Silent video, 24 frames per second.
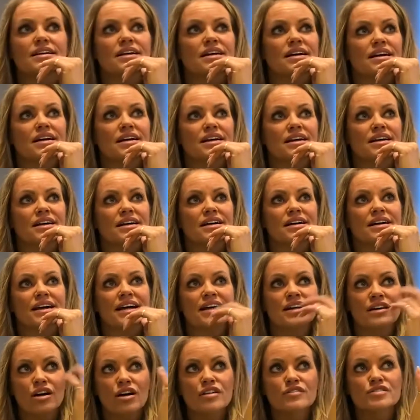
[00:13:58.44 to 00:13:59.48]

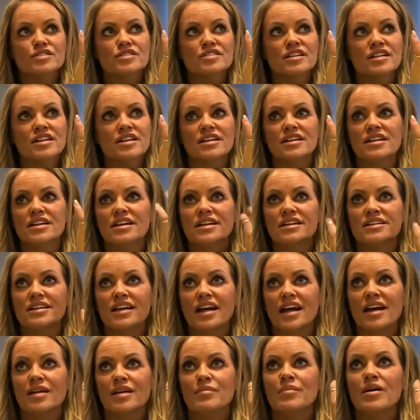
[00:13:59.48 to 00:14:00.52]
And all of a sudden it
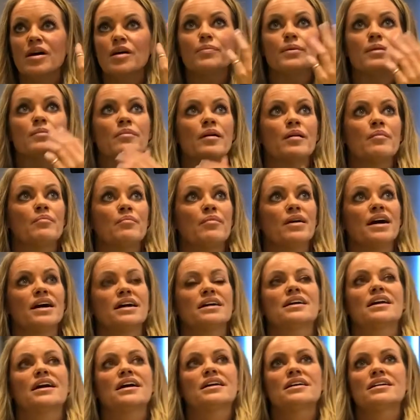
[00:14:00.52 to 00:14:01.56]
came up in my
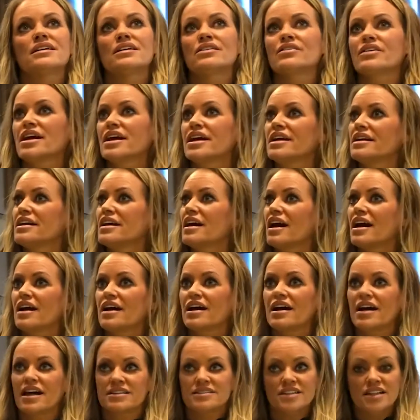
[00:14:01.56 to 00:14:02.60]
mind like, okay,
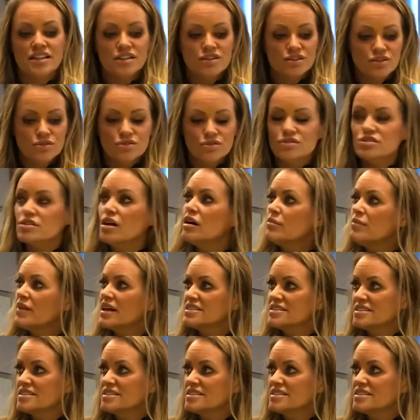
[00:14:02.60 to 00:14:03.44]
I didn't use all my